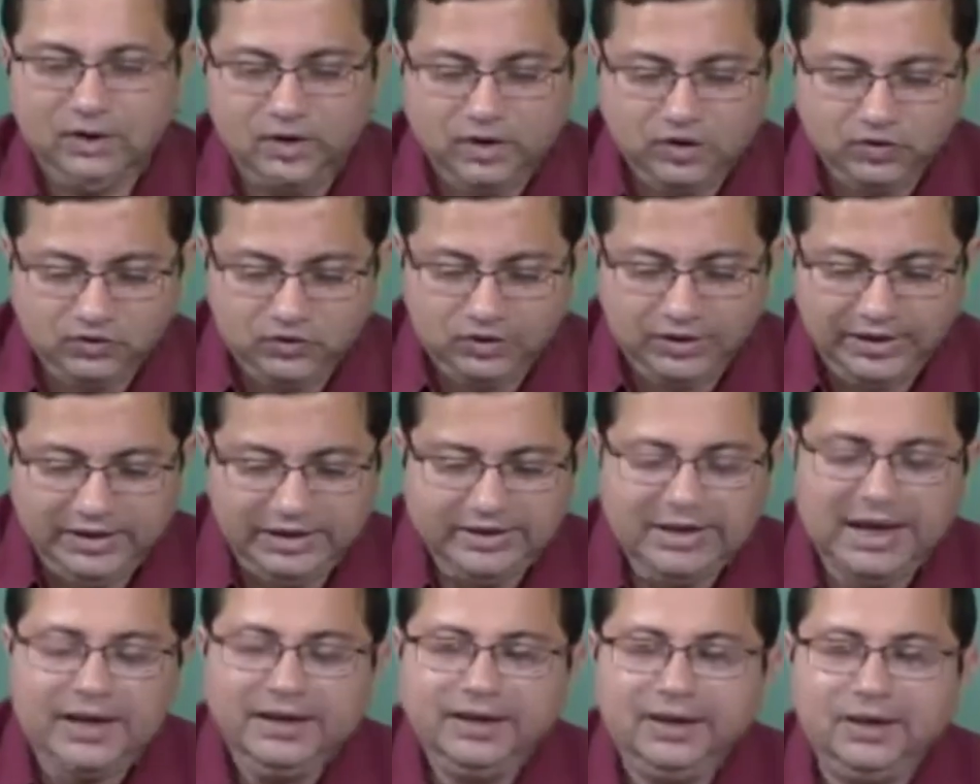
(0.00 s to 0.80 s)
So,
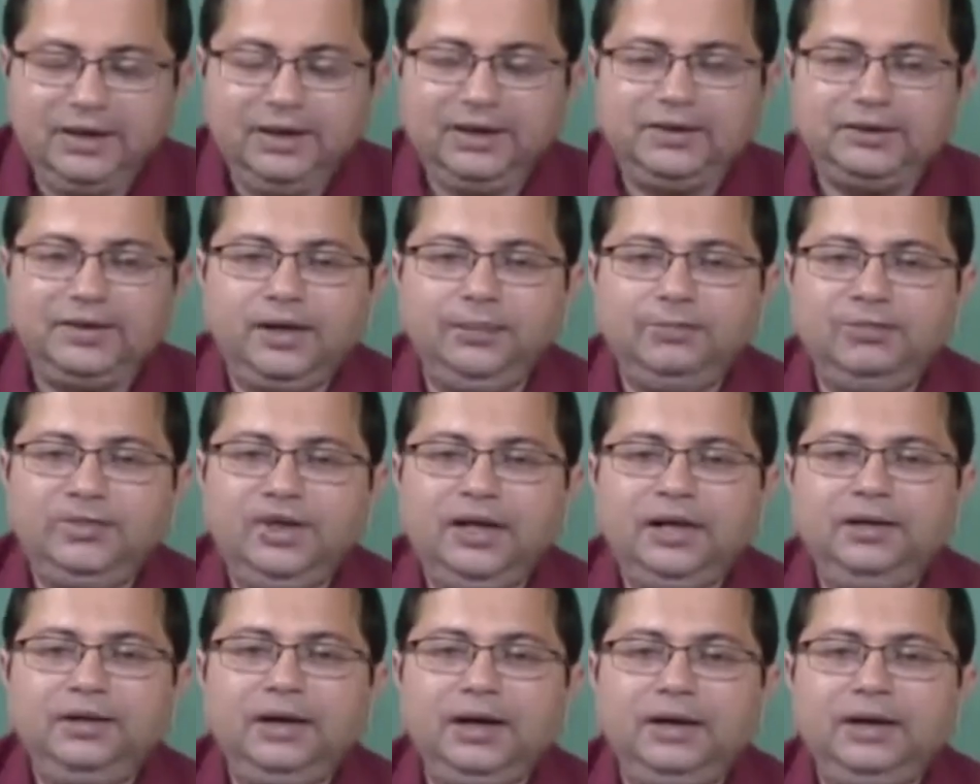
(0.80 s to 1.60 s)
igniter is
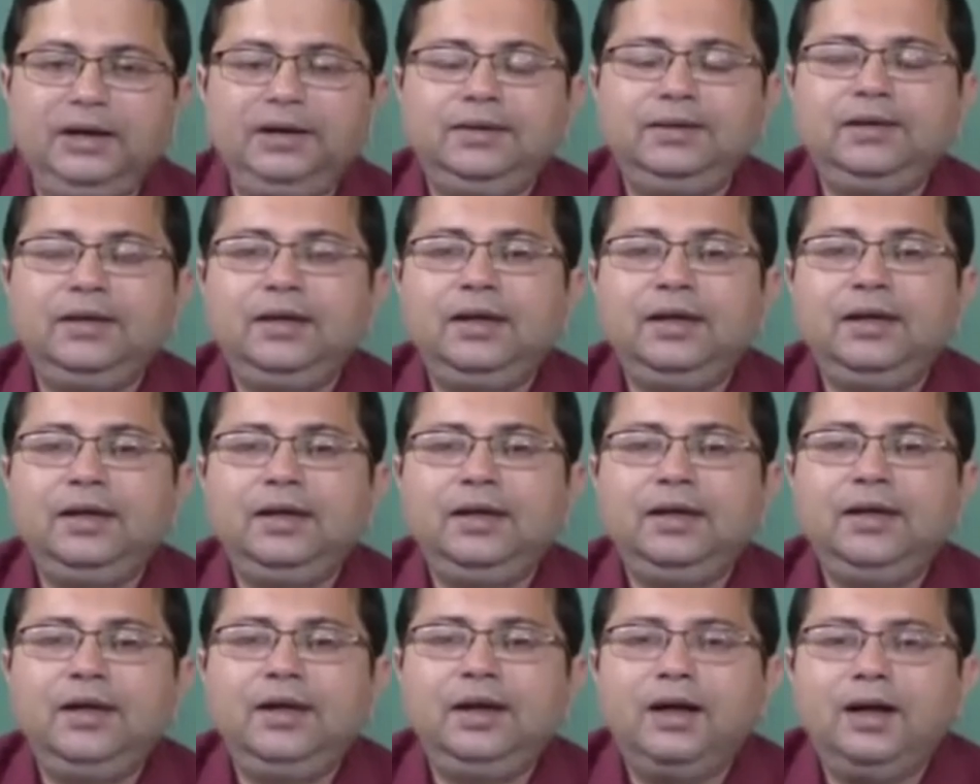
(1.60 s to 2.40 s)
something that is
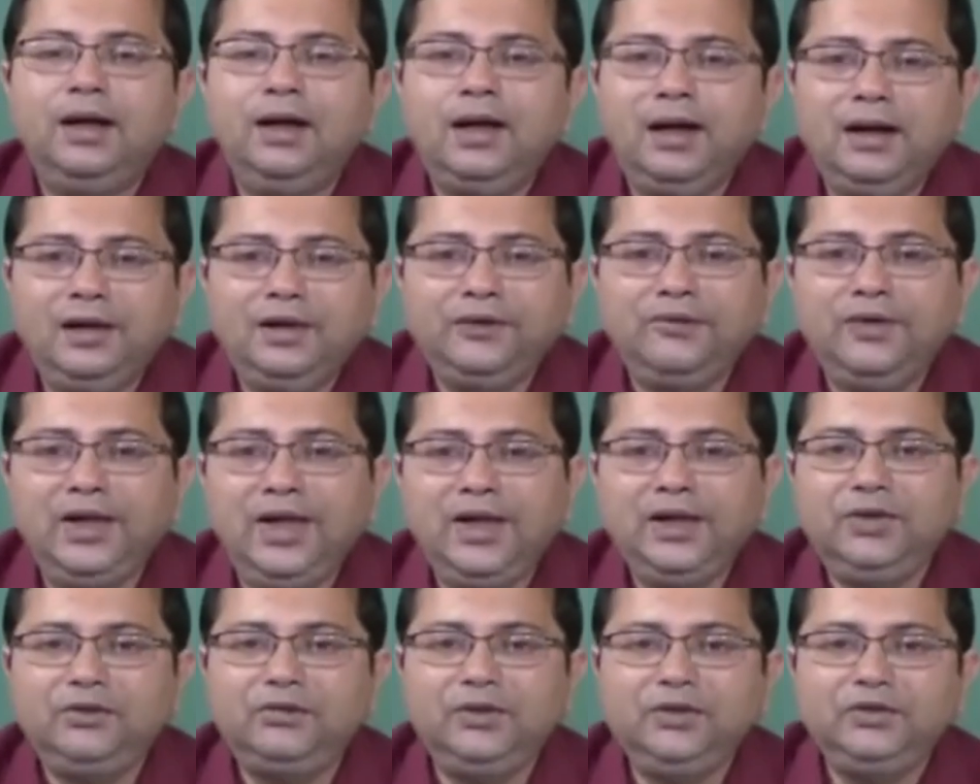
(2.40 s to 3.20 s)
a
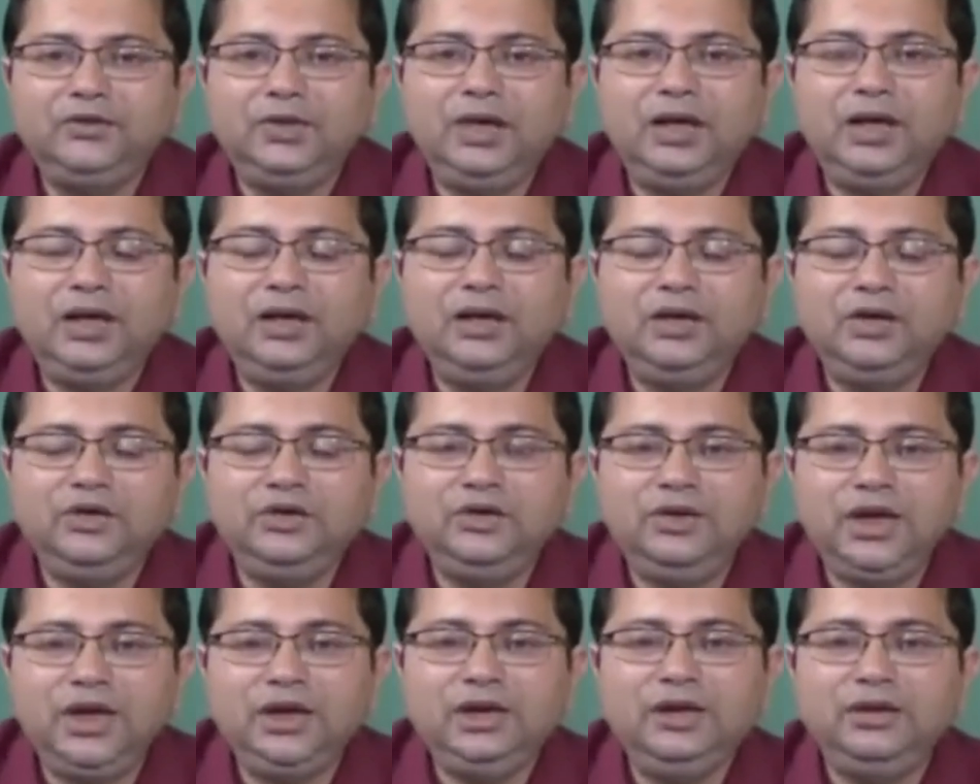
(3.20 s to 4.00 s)
device which will
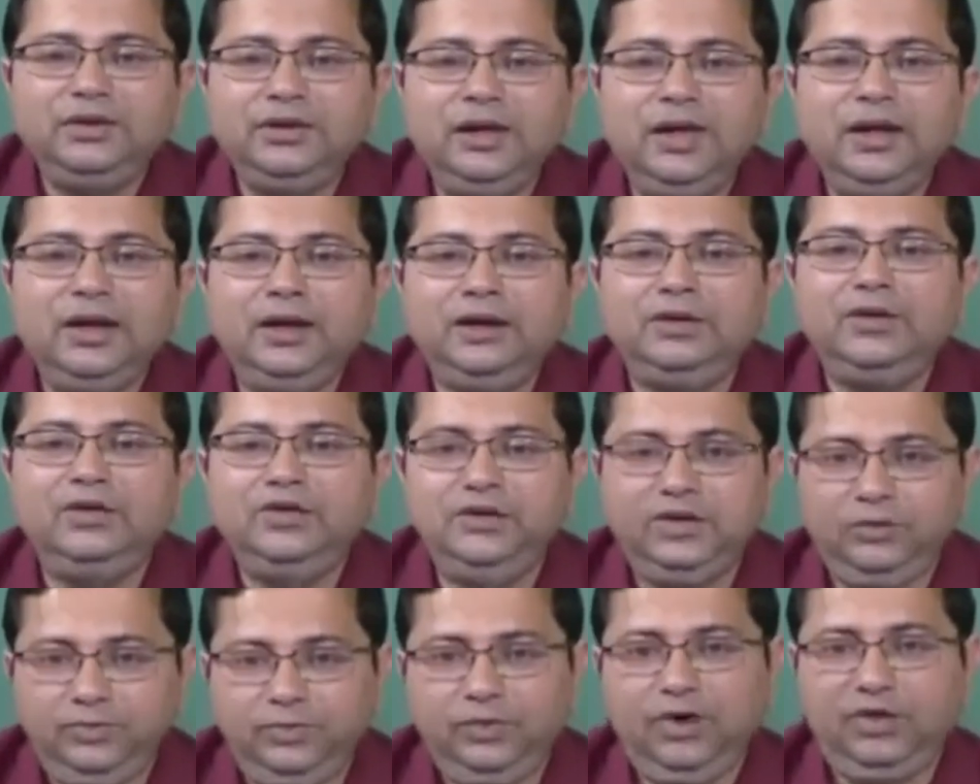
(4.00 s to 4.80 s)
initiate the
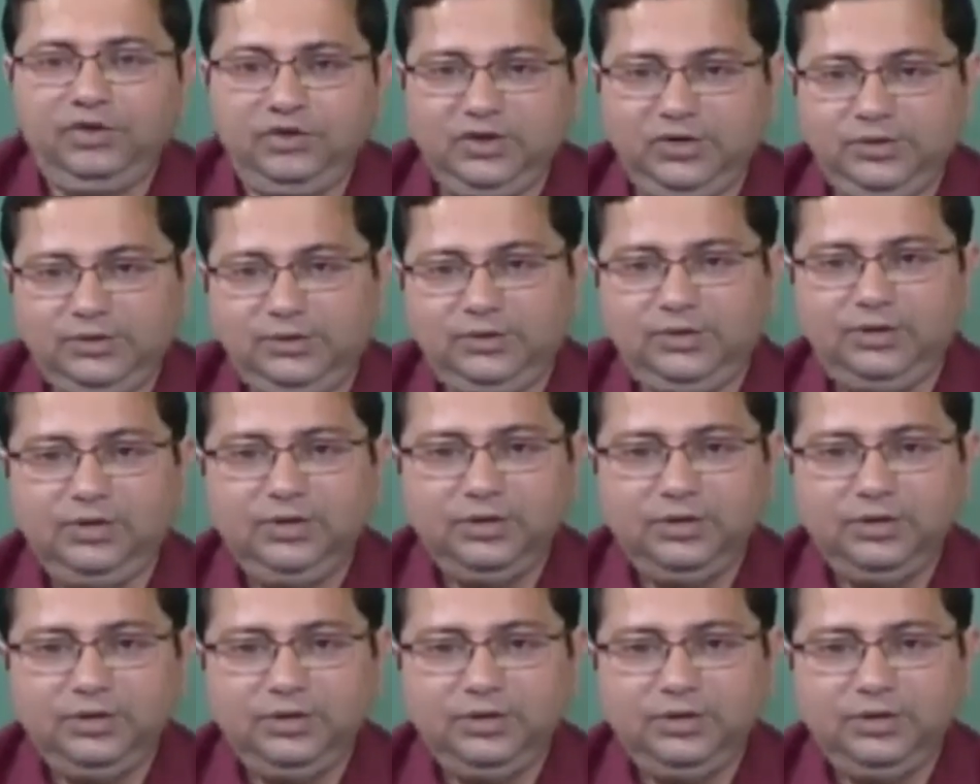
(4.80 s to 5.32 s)
ignition process,